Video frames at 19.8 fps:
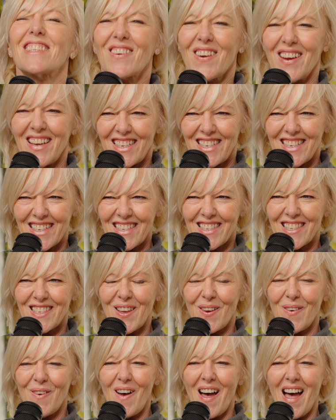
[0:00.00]
gracious.
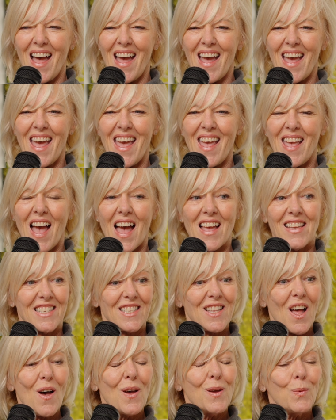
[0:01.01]
So I
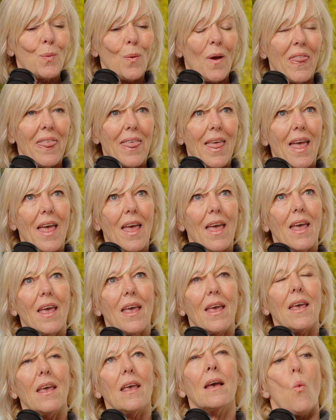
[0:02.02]
started with
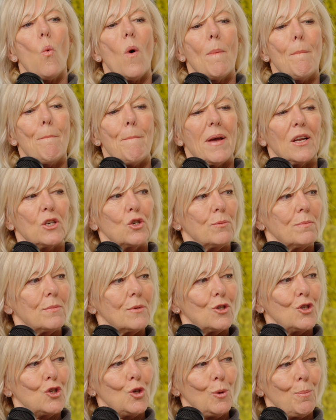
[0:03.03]
a one-bedroom
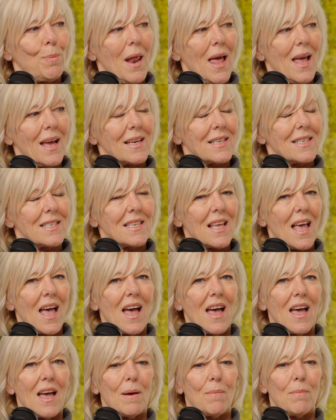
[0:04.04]
duplex
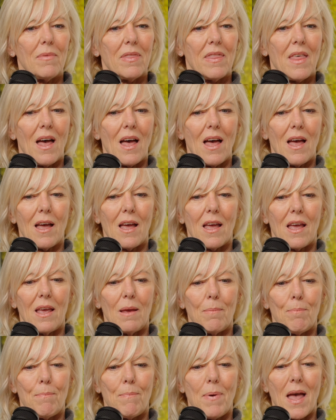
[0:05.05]
that I
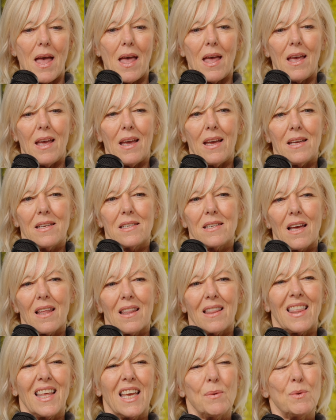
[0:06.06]
paid,
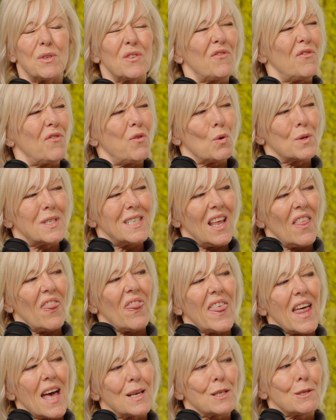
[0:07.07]
I think it was
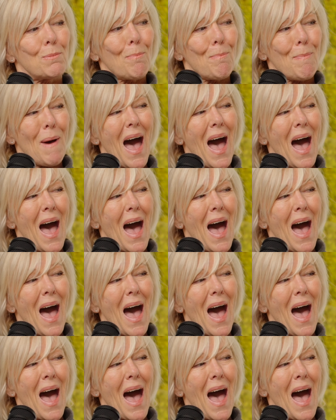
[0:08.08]
£14,000.